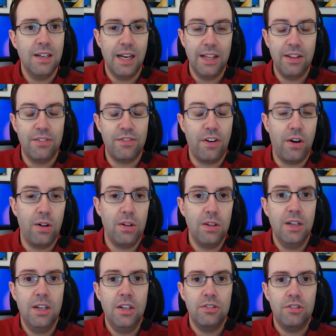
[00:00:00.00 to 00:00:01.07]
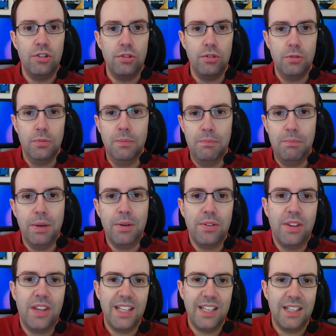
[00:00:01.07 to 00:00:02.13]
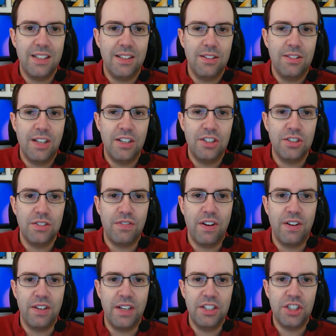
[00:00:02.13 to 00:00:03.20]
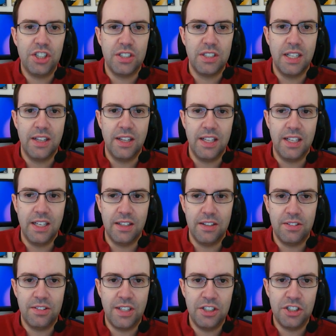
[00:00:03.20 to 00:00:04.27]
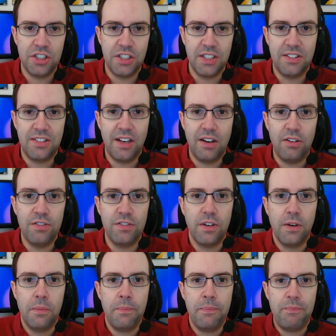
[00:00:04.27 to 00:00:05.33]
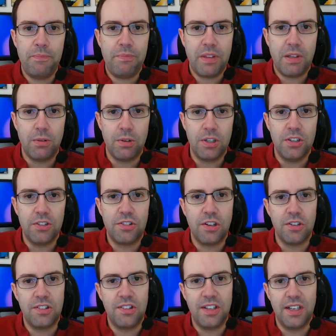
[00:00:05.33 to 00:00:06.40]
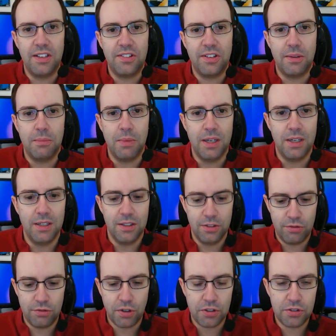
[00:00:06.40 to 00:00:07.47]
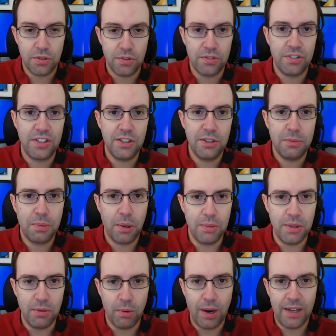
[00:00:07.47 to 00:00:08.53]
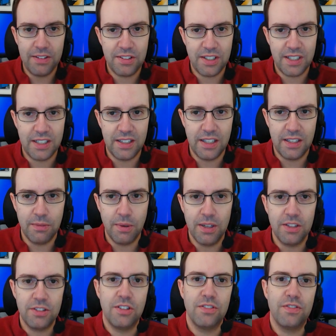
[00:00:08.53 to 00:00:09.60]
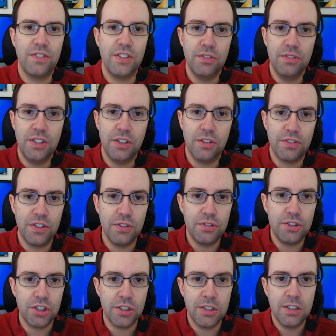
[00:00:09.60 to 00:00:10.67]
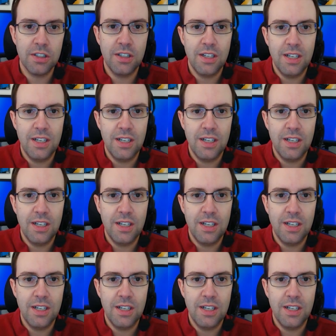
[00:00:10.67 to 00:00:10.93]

and the fall to build the station foundation and the station itself. We're going to start seeing some structural steel probably rising in the relative near future.